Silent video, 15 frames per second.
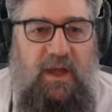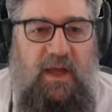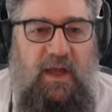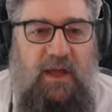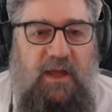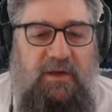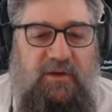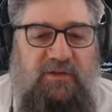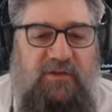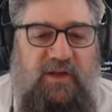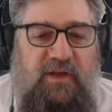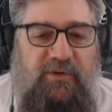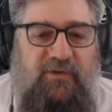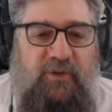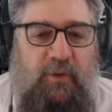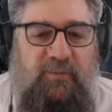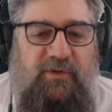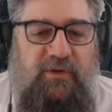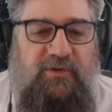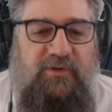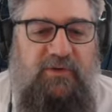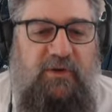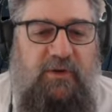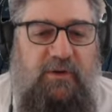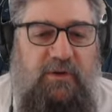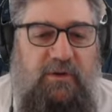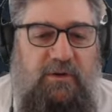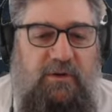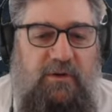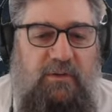And it's now stopped us, so